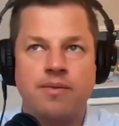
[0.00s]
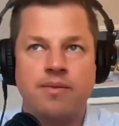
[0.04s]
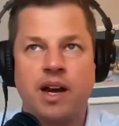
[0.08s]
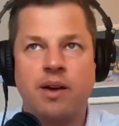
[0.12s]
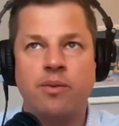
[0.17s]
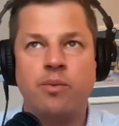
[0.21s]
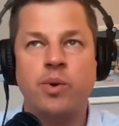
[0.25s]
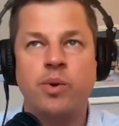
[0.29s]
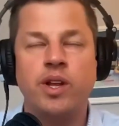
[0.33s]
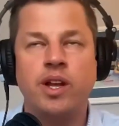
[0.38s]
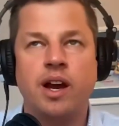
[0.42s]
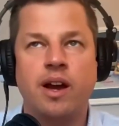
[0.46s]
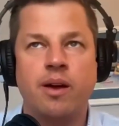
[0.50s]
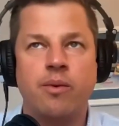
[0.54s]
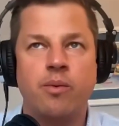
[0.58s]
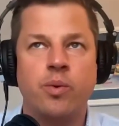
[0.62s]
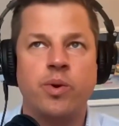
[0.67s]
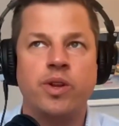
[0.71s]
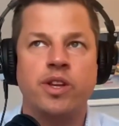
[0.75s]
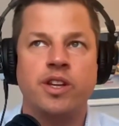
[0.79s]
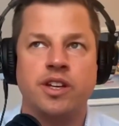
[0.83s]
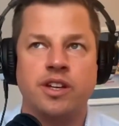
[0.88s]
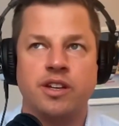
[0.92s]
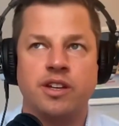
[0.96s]
I
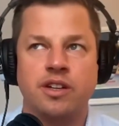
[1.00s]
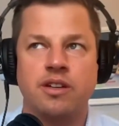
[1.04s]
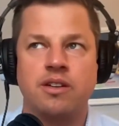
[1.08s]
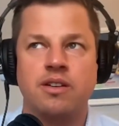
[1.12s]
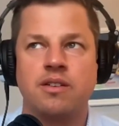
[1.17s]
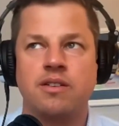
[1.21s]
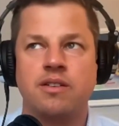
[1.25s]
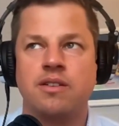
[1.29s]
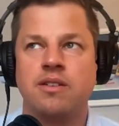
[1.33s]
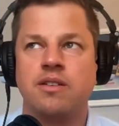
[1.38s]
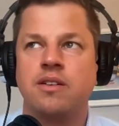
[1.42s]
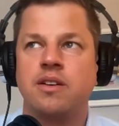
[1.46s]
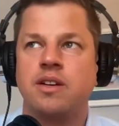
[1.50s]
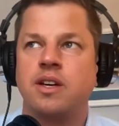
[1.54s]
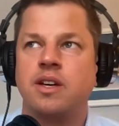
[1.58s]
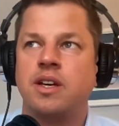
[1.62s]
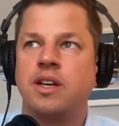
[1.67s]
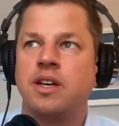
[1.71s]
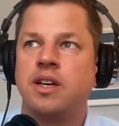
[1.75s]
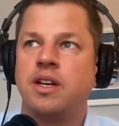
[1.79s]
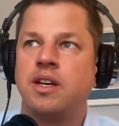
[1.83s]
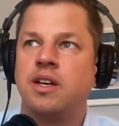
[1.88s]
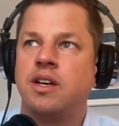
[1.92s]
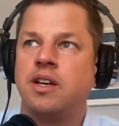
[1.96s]
really
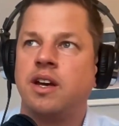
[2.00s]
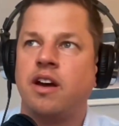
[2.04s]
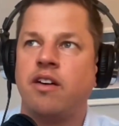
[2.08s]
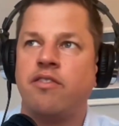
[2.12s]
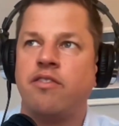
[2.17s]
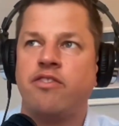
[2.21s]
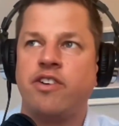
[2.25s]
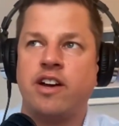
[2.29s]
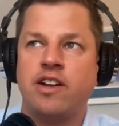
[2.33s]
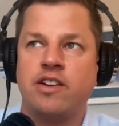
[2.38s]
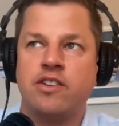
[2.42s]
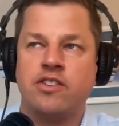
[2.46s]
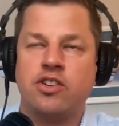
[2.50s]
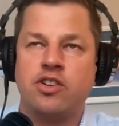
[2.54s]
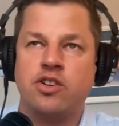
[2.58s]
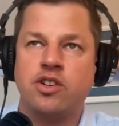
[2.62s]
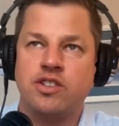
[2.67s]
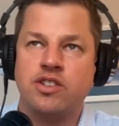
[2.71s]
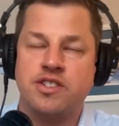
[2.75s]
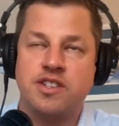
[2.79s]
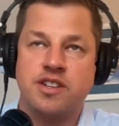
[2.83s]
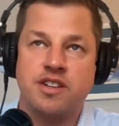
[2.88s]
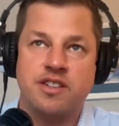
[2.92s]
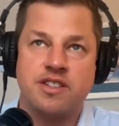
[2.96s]
have found
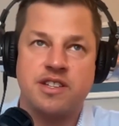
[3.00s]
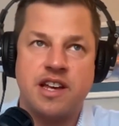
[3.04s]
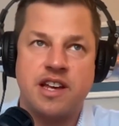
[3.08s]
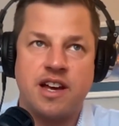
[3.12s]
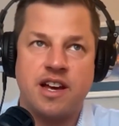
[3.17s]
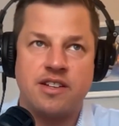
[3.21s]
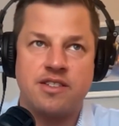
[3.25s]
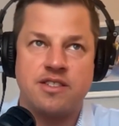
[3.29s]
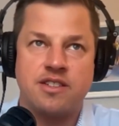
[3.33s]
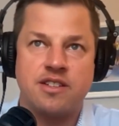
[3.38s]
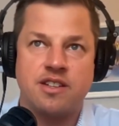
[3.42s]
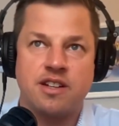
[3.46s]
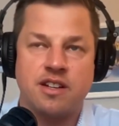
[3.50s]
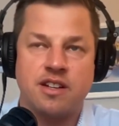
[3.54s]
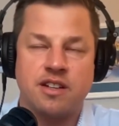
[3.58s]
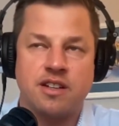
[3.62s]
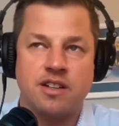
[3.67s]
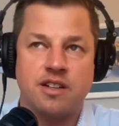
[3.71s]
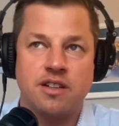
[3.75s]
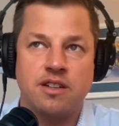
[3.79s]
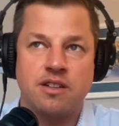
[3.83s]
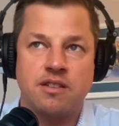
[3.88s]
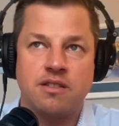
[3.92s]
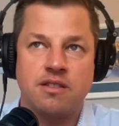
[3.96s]
good success
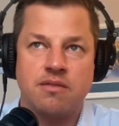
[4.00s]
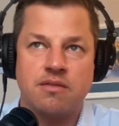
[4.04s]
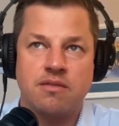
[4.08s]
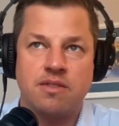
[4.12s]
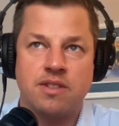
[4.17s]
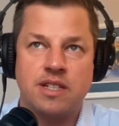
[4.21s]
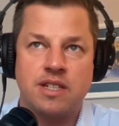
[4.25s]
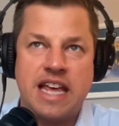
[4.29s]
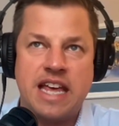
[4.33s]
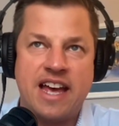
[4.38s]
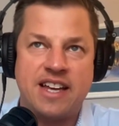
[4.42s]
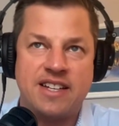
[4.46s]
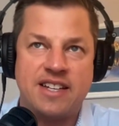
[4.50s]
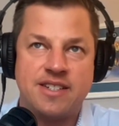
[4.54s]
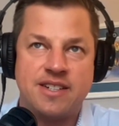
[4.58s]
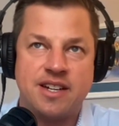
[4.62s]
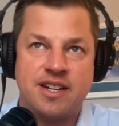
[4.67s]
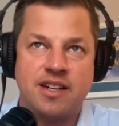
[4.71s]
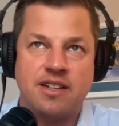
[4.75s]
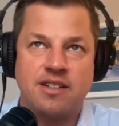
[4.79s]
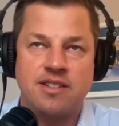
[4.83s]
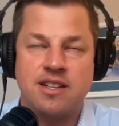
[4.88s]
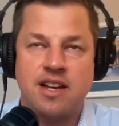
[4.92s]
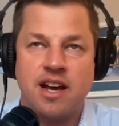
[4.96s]
in test
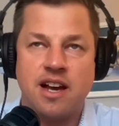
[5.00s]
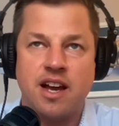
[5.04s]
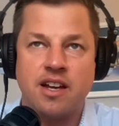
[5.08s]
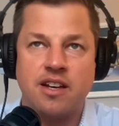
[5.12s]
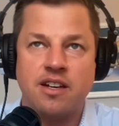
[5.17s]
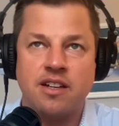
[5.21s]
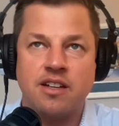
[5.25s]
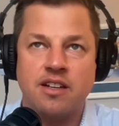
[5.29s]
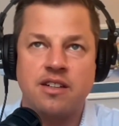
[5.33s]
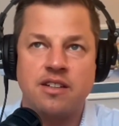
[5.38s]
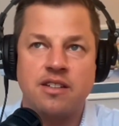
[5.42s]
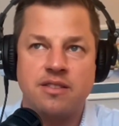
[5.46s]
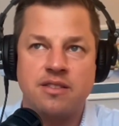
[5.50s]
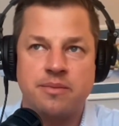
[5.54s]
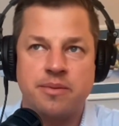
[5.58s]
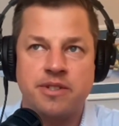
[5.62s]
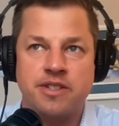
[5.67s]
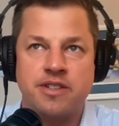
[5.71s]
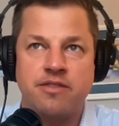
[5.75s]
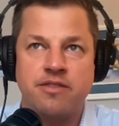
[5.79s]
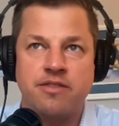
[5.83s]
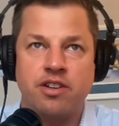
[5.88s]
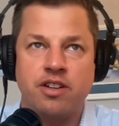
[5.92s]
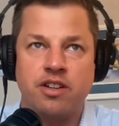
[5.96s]
anxiety,
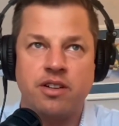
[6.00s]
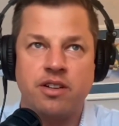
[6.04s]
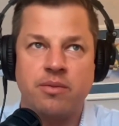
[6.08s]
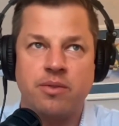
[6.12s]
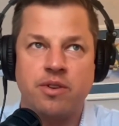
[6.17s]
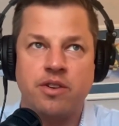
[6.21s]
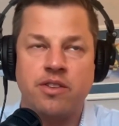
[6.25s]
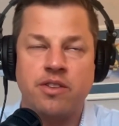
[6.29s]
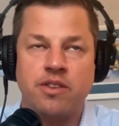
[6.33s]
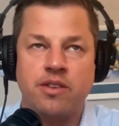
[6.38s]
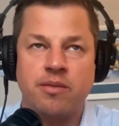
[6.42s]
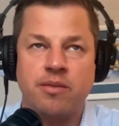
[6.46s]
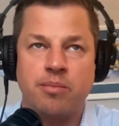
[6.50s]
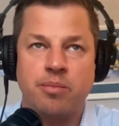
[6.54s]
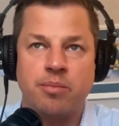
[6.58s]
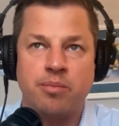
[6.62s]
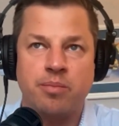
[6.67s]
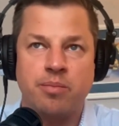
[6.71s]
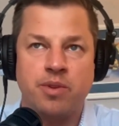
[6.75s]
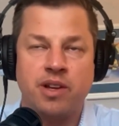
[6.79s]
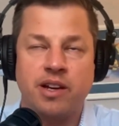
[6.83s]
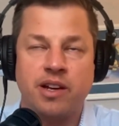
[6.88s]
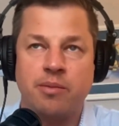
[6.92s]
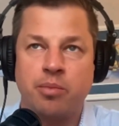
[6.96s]
specifically with
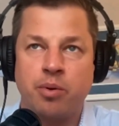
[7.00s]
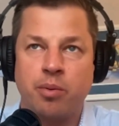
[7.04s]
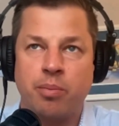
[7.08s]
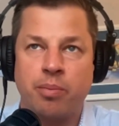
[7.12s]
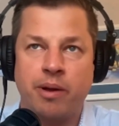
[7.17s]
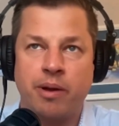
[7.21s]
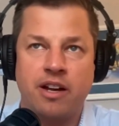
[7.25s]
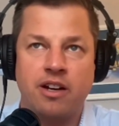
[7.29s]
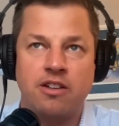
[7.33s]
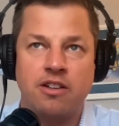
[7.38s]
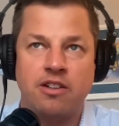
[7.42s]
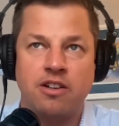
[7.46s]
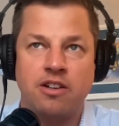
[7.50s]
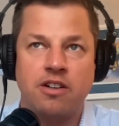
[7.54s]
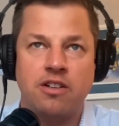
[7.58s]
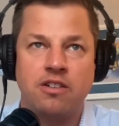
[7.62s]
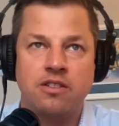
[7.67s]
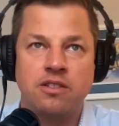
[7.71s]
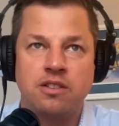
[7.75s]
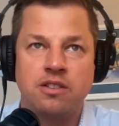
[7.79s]
like propranolol.